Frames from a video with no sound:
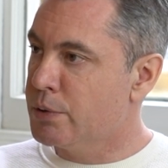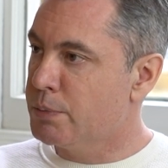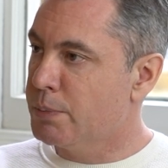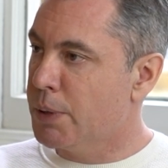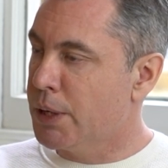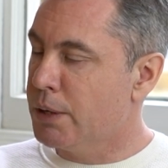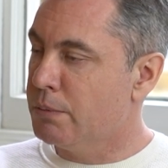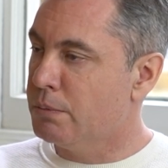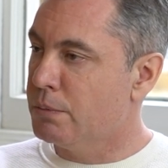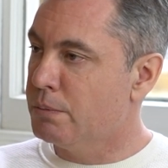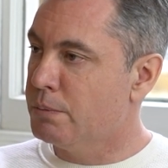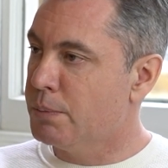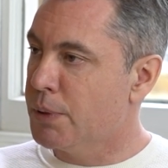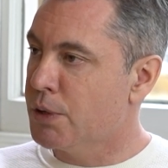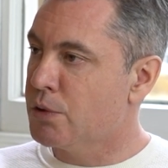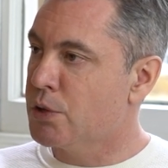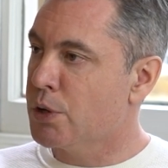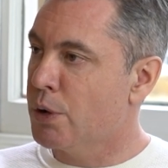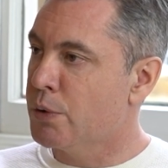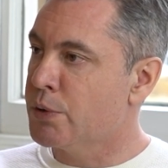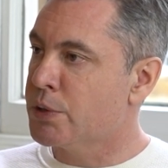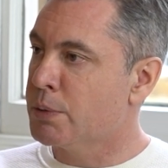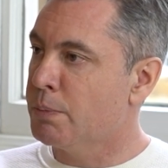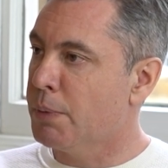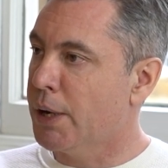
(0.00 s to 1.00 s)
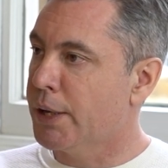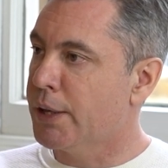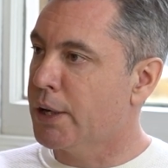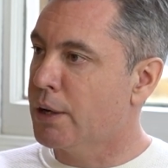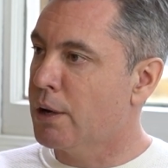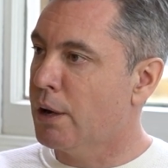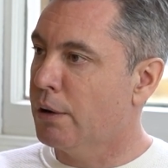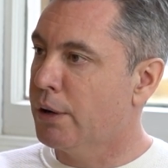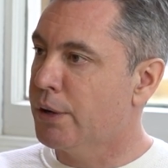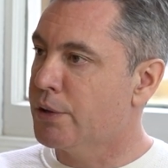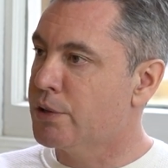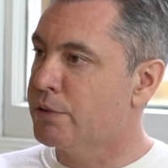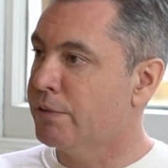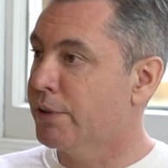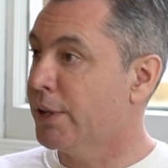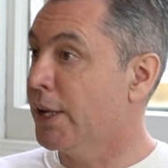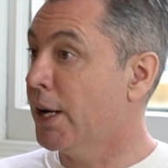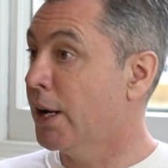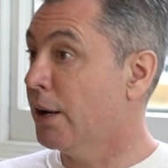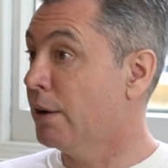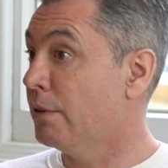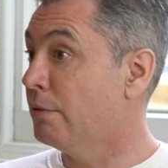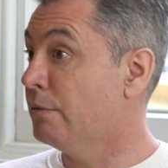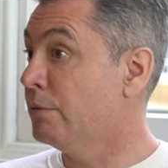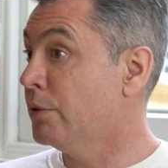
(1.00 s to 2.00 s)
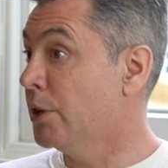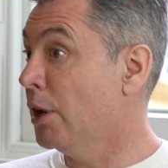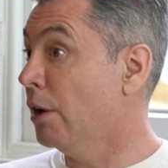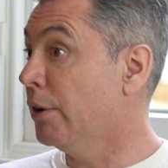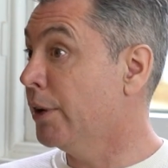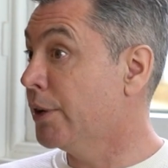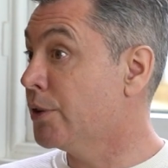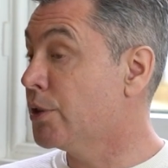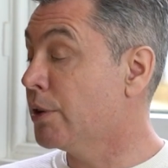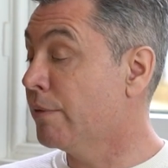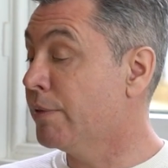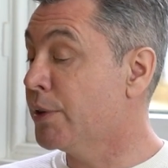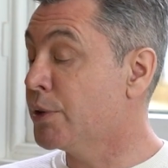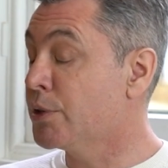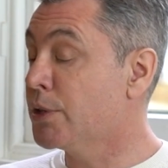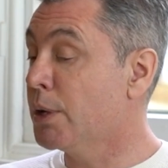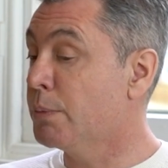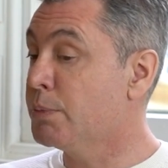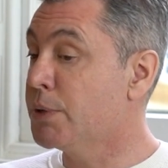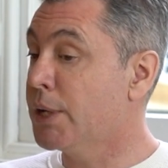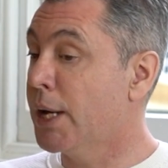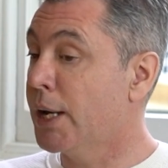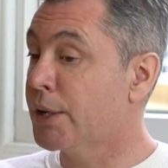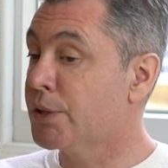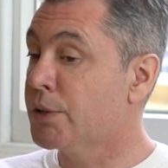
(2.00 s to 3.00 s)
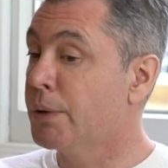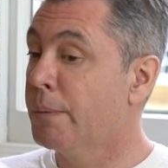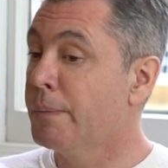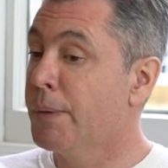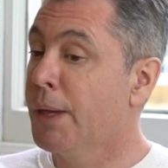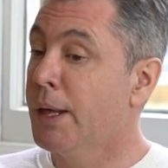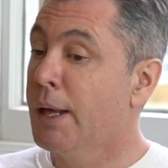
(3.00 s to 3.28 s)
been chosen by the college for their knowledge of the subject.